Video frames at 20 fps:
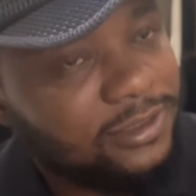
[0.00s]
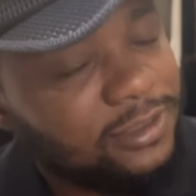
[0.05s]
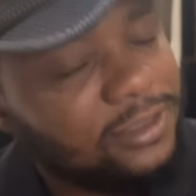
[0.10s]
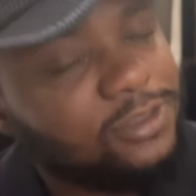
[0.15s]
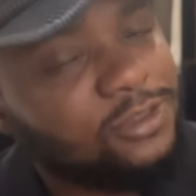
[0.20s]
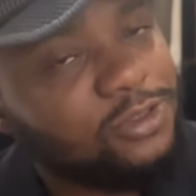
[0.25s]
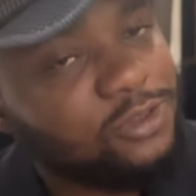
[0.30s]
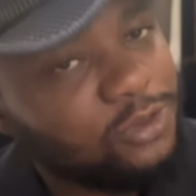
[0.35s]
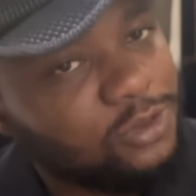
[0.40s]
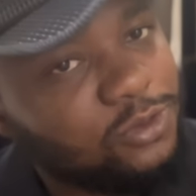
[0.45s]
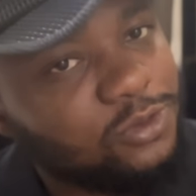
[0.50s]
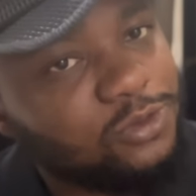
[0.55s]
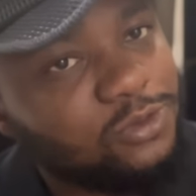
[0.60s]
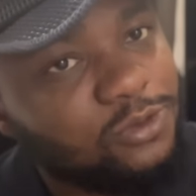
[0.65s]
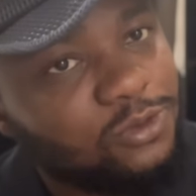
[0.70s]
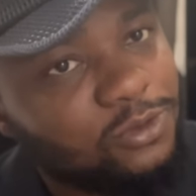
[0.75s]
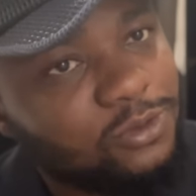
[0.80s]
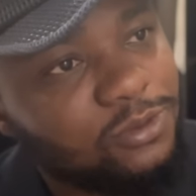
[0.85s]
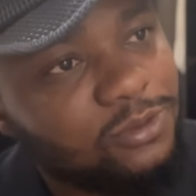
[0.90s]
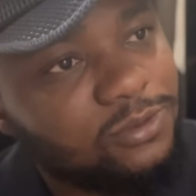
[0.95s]
she's cute
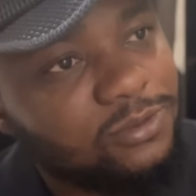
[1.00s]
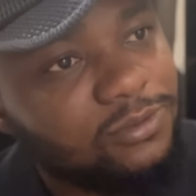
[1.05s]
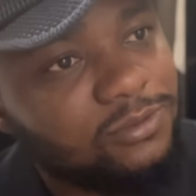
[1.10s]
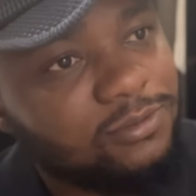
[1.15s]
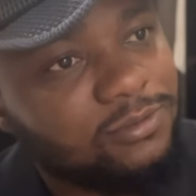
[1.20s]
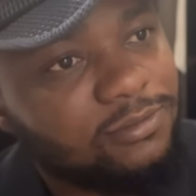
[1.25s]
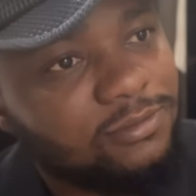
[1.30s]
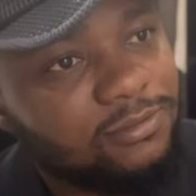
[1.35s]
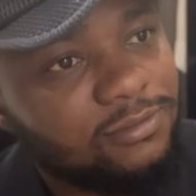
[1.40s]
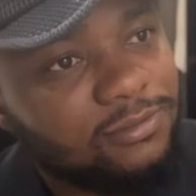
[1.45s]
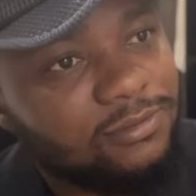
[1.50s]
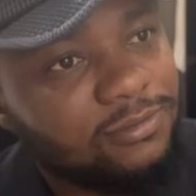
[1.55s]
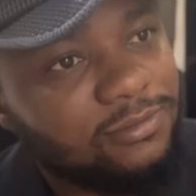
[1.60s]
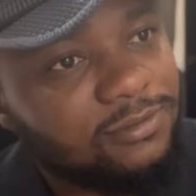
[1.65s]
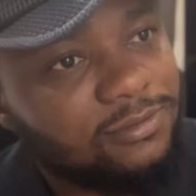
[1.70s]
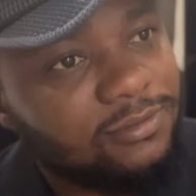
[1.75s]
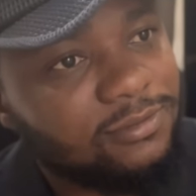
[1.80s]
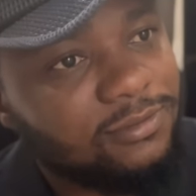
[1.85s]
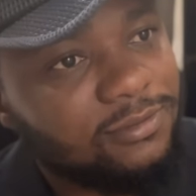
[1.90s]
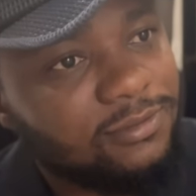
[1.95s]
though,
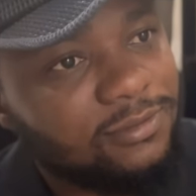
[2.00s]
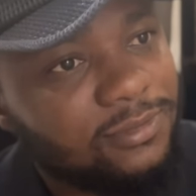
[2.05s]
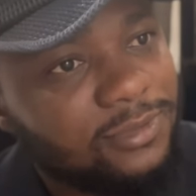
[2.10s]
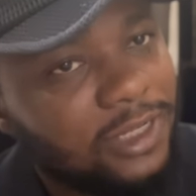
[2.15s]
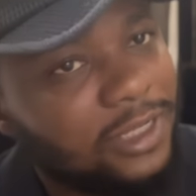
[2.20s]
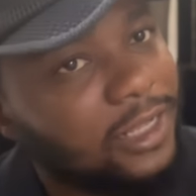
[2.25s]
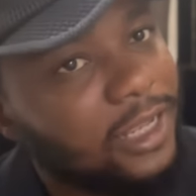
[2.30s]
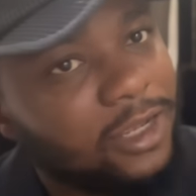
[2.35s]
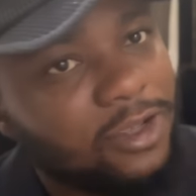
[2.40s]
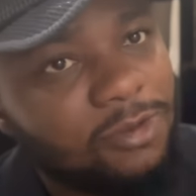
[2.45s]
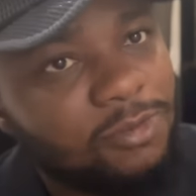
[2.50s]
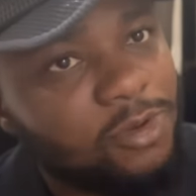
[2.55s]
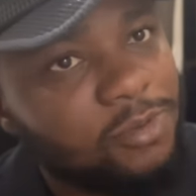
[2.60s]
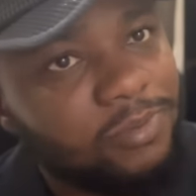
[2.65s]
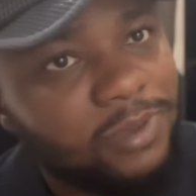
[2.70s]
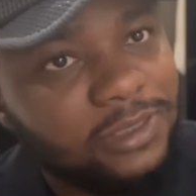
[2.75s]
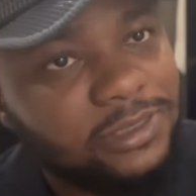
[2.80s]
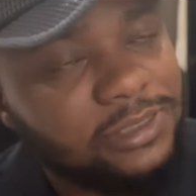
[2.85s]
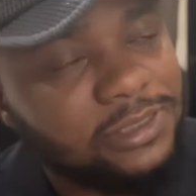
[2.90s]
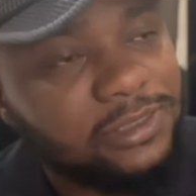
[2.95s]
a likable
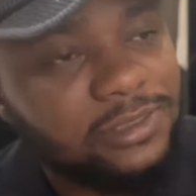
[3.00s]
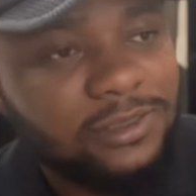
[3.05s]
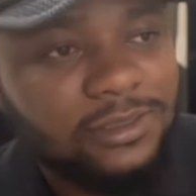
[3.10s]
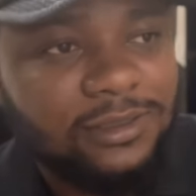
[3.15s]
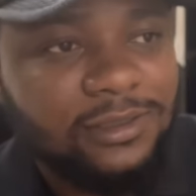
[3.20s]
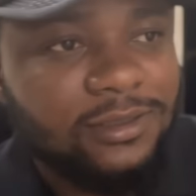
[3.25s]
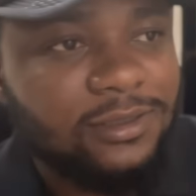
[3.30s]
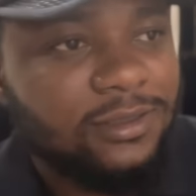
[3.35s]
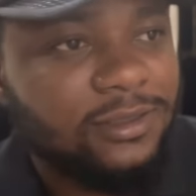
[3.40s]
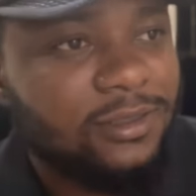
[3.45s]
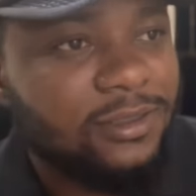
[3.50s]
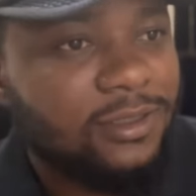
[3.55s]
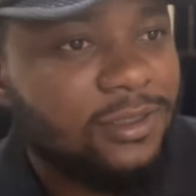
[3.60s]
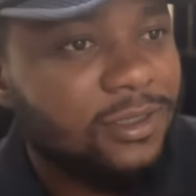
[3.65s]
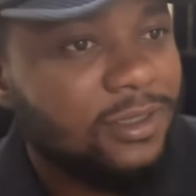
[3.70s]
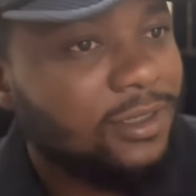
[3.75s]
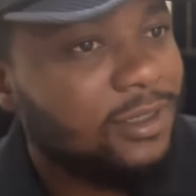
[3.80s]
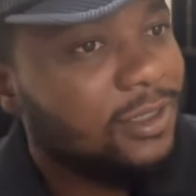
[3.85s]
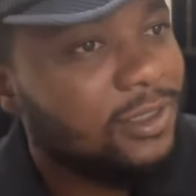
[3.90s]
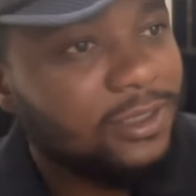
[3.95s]
person,
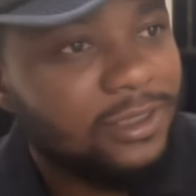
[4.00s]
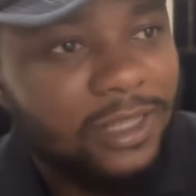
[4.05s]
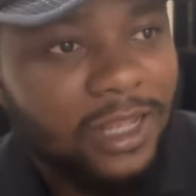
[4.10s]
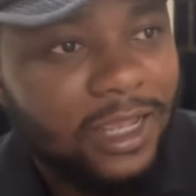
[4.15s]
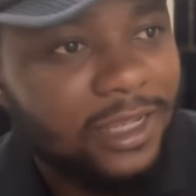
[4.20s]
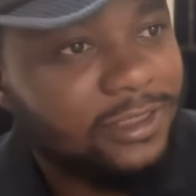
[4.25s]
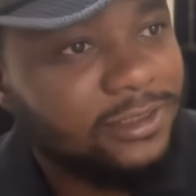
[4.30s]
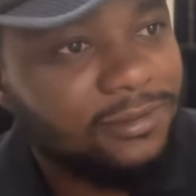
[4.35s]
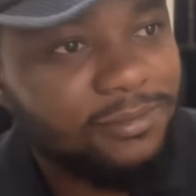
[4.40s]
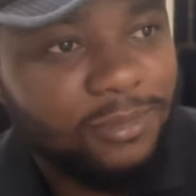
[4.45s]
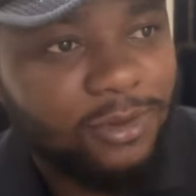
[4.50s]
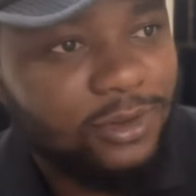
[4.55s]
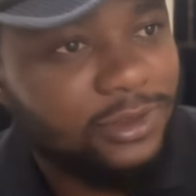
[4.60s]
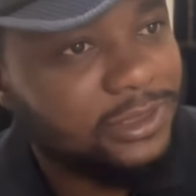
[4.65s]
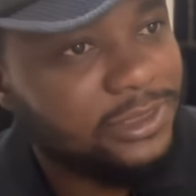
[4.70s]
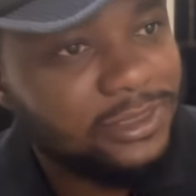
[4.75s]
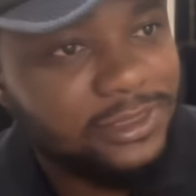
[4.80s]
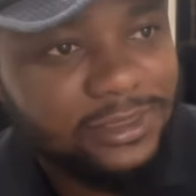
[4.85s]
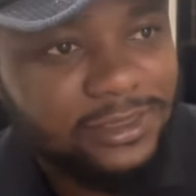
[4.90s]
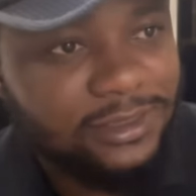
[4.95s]
nice
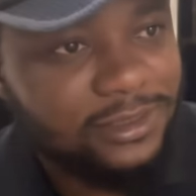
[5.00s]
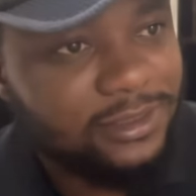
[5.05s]
body,